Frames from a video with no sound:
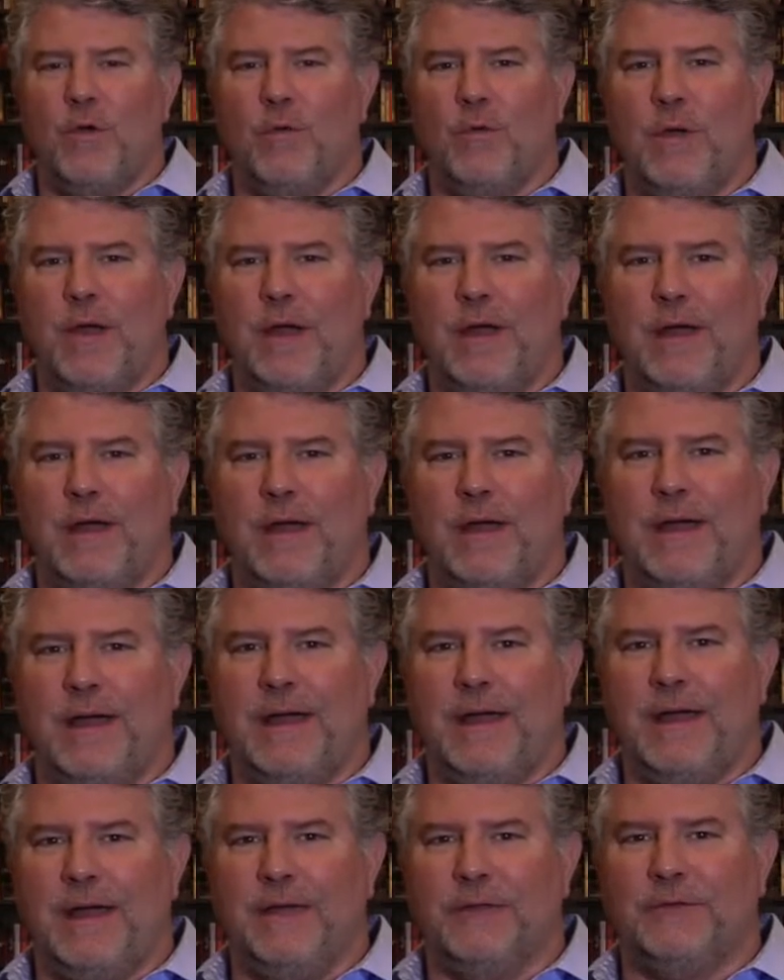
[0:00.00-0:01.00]

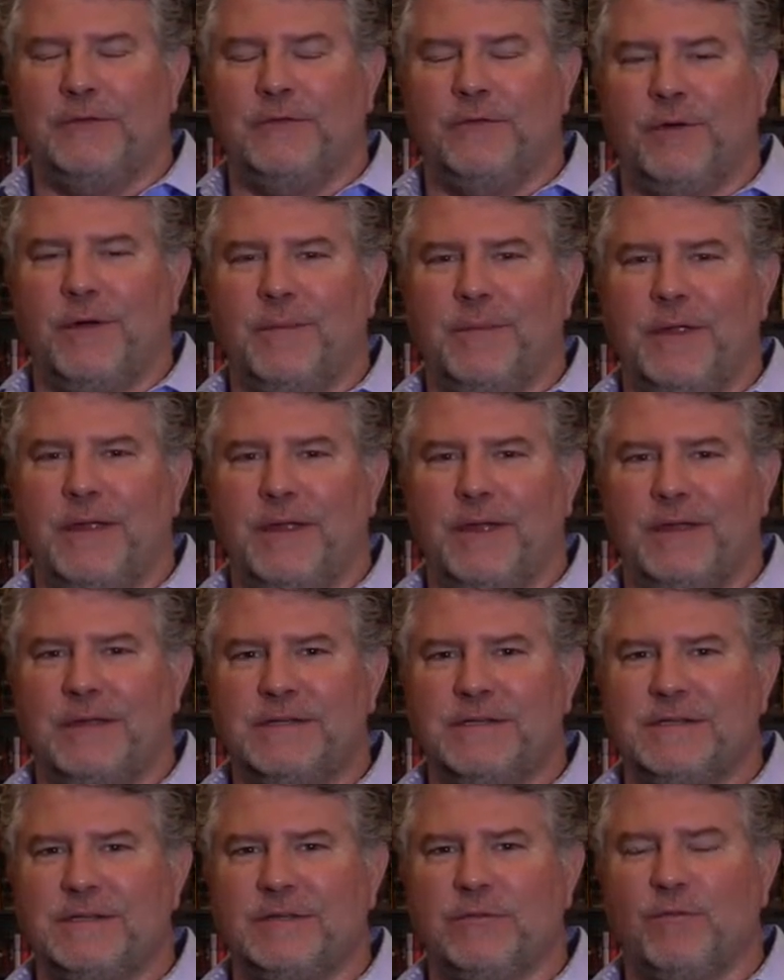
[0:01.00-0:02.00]
Well, the story
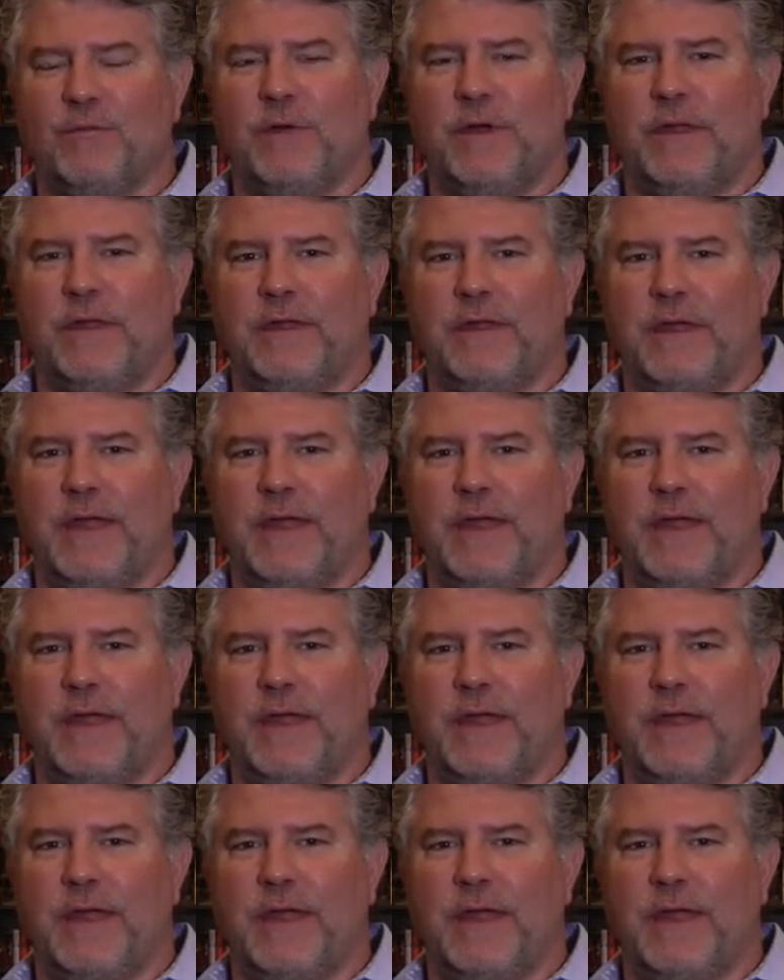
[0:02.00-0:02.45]
begins with